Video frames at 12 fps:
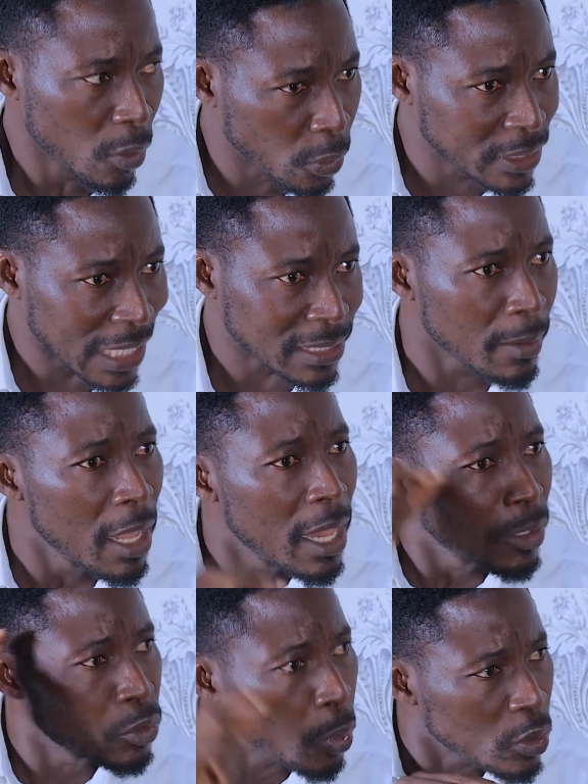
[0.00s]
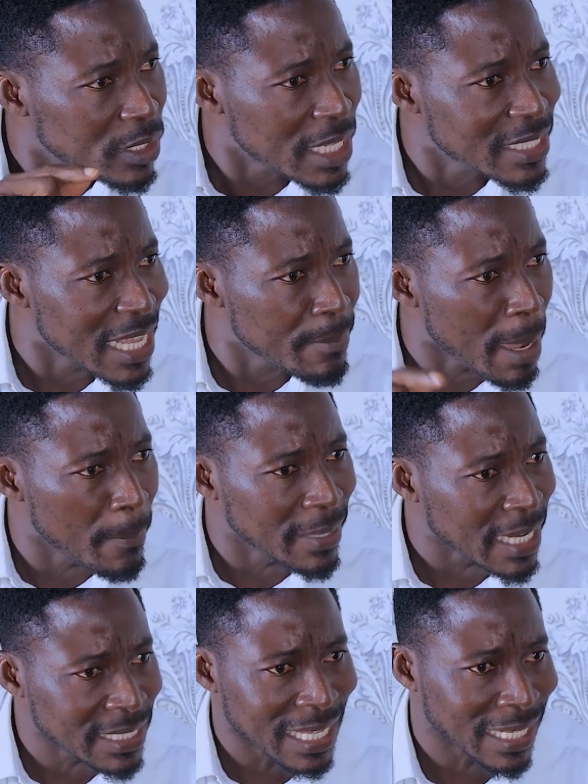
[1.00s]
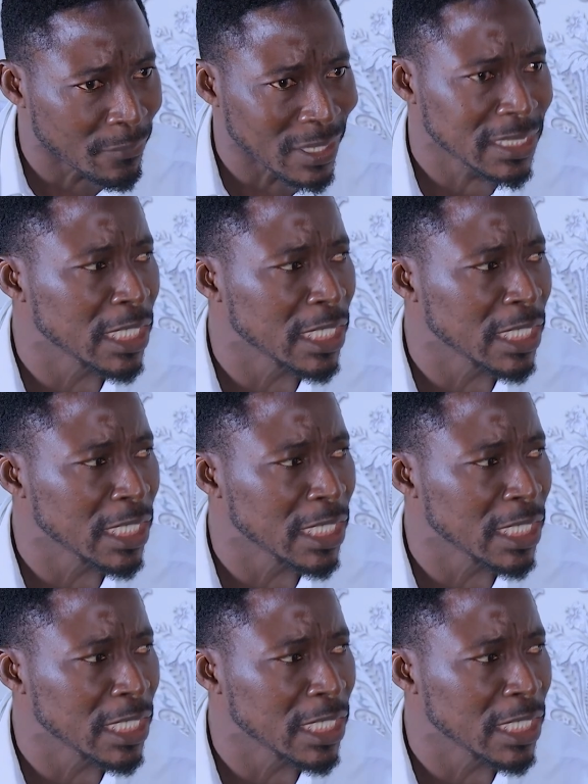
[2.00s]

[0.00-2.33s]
What I said, those days, not even necessary allowance,